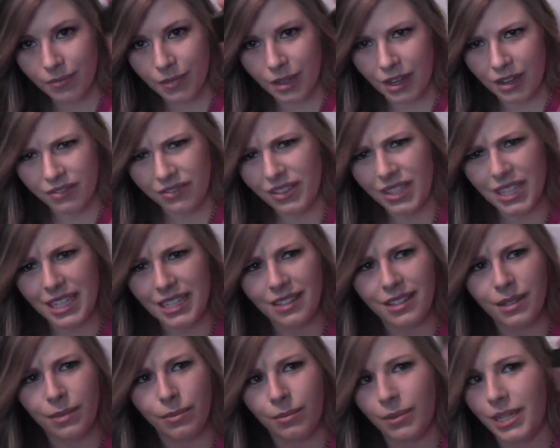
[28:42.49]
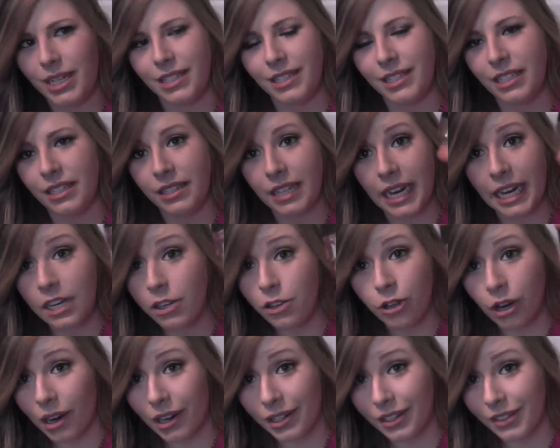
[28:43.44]
of this, what is this, second
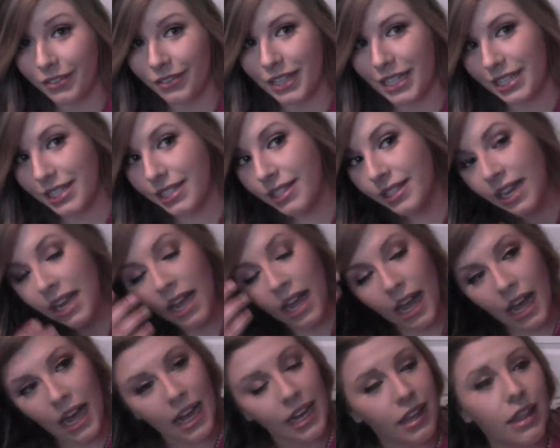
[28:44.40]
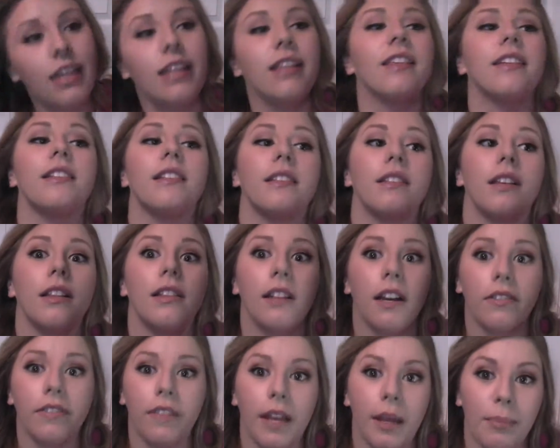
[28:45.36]
jar of this. I think this is a
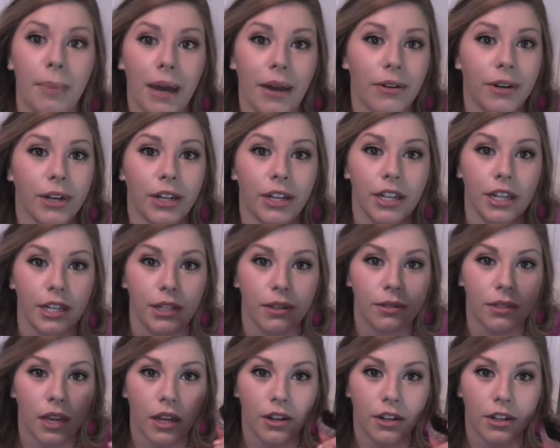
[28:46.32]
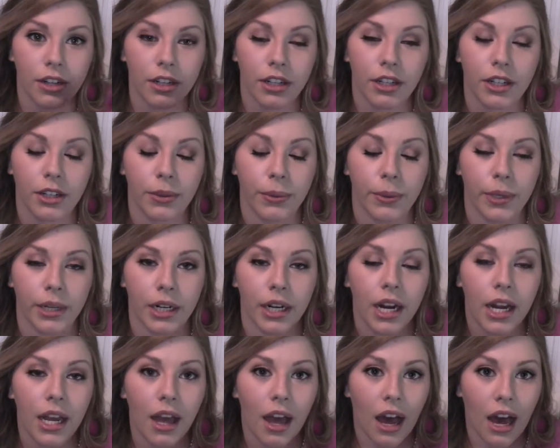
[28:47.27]
lovely powder to use under your
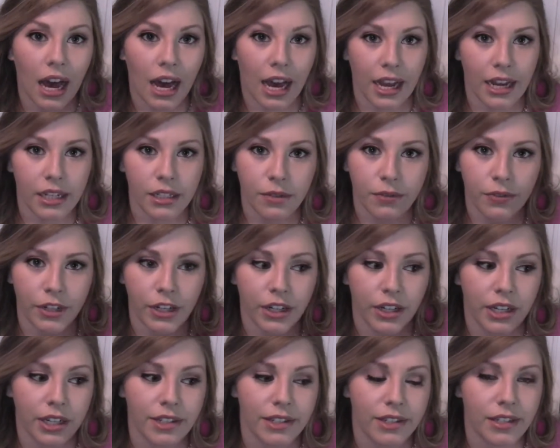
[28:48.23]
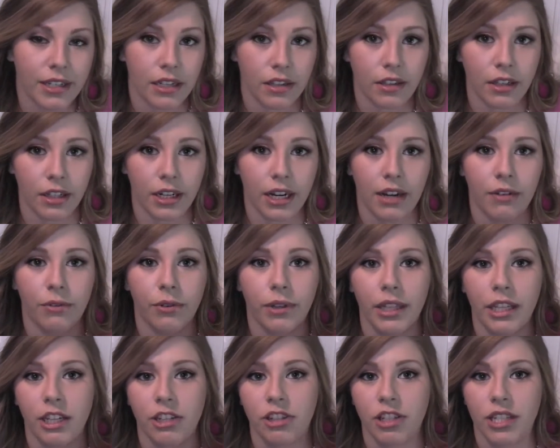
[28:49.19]
eyes for your concealer. It
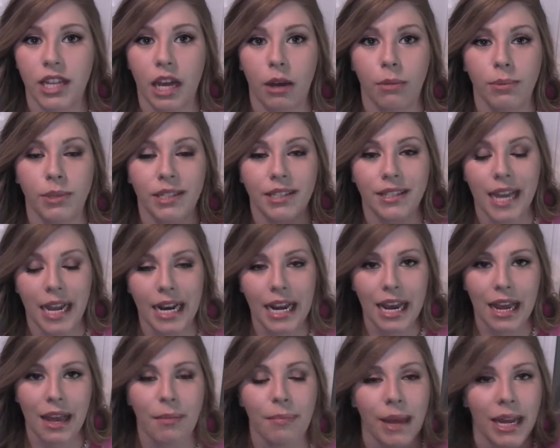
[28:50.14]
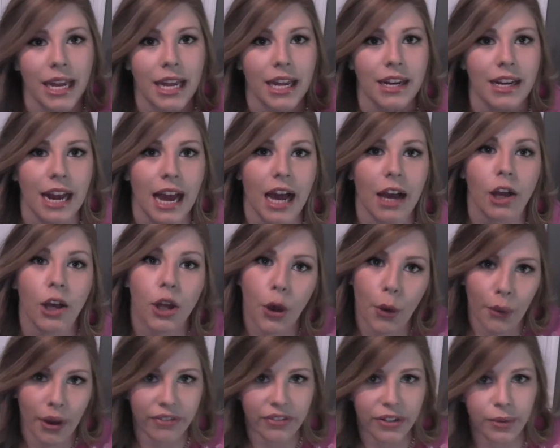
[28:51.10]
really just helps set it and make it not
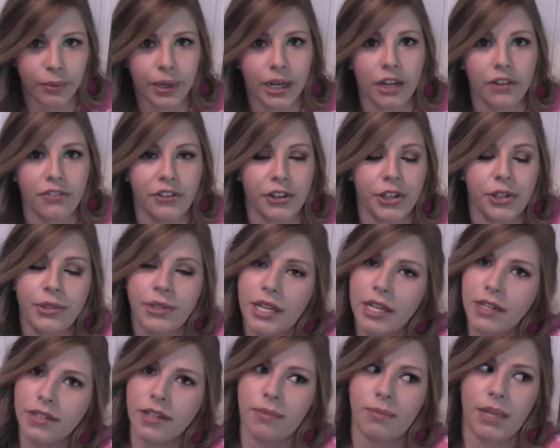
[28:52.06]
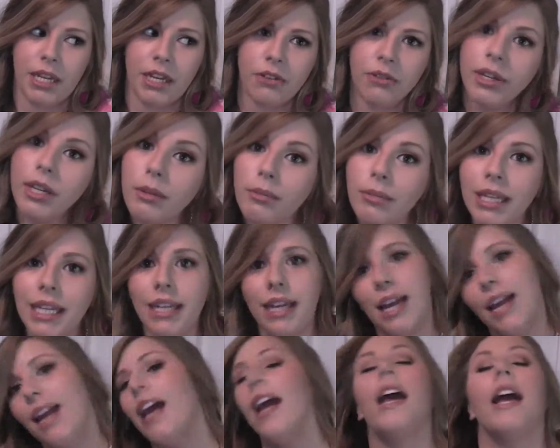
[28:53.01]
go everywhere if you're using something creamy,
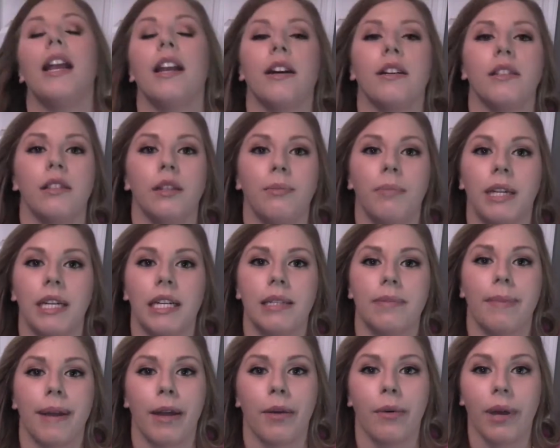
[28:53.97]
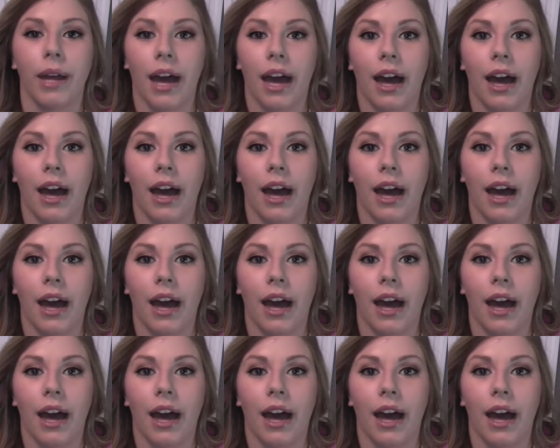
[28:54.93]
and also because my